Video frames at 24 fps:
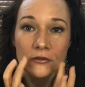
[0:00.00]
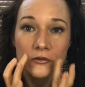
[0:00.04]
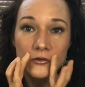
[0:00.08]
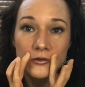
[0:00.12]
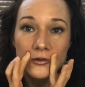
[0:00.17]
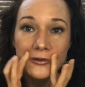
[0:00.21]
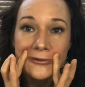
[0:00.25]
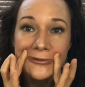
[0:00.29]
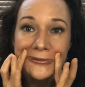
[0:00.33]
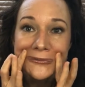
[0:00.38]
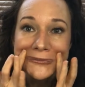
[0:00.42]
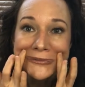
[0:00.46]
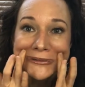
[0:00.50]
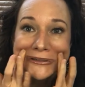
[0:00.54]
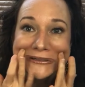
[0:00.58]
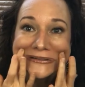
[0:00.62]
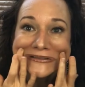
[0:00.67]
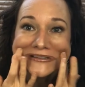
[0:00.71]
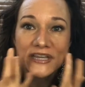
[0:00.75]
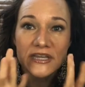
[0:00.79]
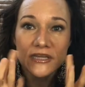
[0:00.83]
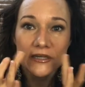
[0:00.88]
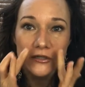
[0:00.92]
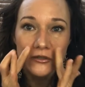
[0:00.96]
So you want
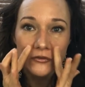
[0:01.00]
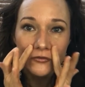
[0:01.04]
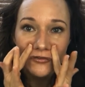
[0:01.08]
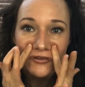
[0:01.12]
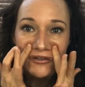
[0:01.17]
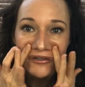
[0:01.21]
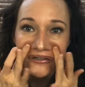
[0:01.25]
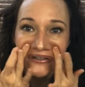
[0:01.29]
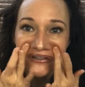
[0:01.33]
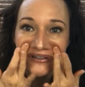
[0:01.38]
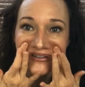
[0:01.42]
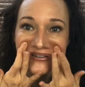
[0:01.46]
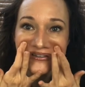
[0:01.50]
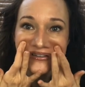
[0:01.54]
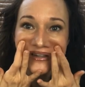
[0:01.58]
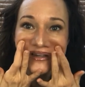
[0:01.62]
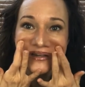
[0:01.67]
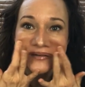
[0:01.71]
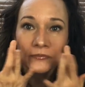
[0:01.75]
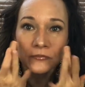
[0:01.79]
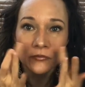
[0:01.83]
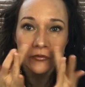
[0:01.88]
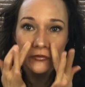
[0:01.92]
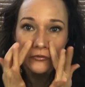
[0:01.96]
to take your fingers
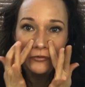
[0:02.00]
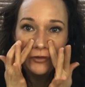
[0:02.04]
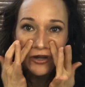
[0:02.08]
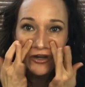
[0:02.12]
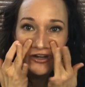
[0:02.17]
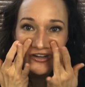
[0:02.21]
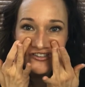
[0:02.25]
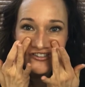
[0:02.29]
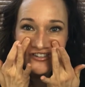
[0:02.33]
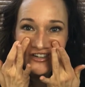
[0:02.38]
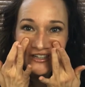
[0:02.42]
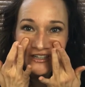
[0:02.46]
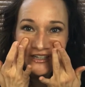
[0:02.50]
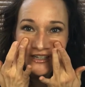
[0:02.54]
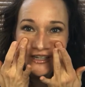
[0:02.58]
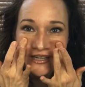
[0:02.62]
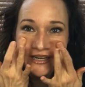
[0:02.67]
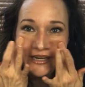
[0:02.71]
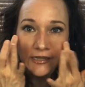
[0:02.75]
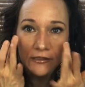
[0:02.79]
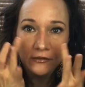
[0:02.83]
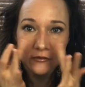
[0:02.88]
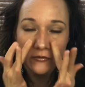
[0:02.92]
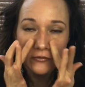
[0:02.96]
and massage
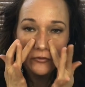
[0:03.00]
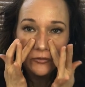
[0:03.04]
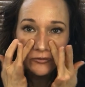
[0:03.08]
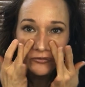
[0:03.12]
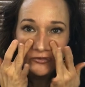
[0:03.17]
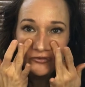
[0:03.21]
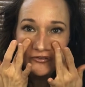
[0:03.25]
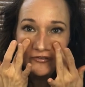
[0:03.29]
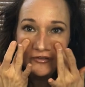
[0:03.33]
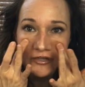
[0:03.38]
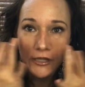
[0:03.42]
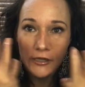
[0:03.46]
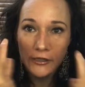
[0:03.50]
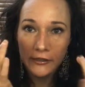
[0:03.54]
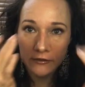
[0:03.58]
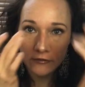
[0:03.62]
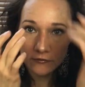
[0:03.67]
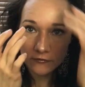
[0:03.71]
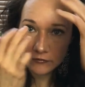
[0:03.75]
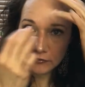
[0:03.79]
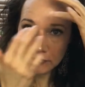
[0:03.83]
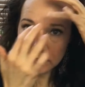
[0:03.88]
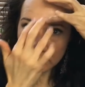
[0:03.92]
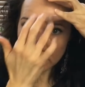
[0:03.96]
against those
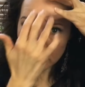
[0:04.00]
lines.